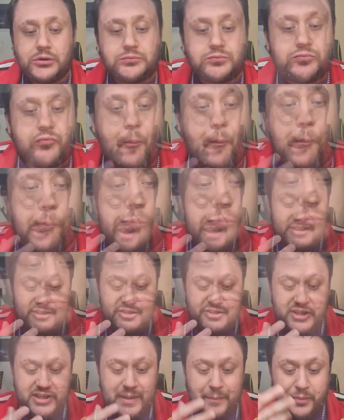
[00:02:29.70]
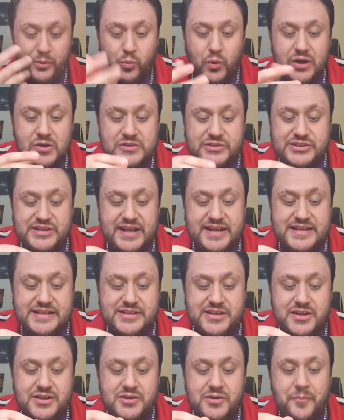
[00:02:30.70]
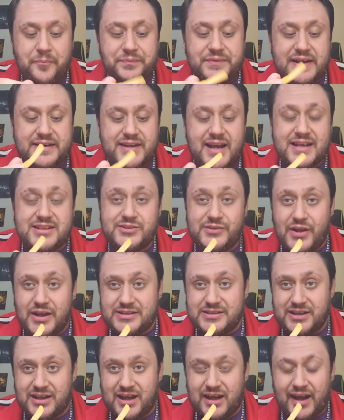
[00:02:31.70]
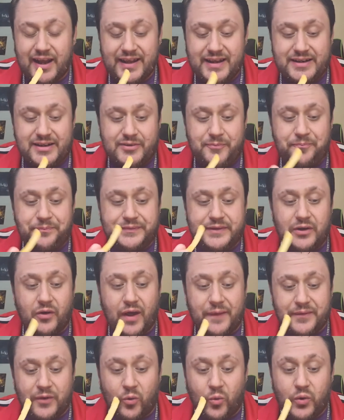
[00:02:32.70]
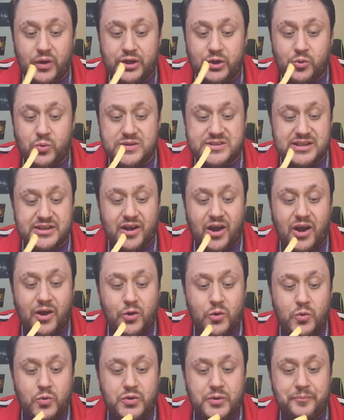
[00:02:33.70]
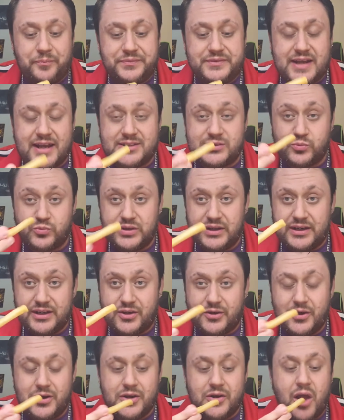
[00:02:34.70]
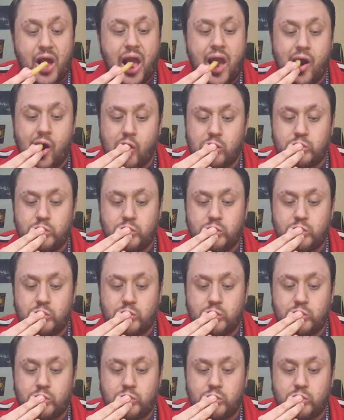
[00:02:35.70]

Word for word: So that's a nice chip, well seasoned. They taste nice and clean, like the oil isn't old. Tastes really good.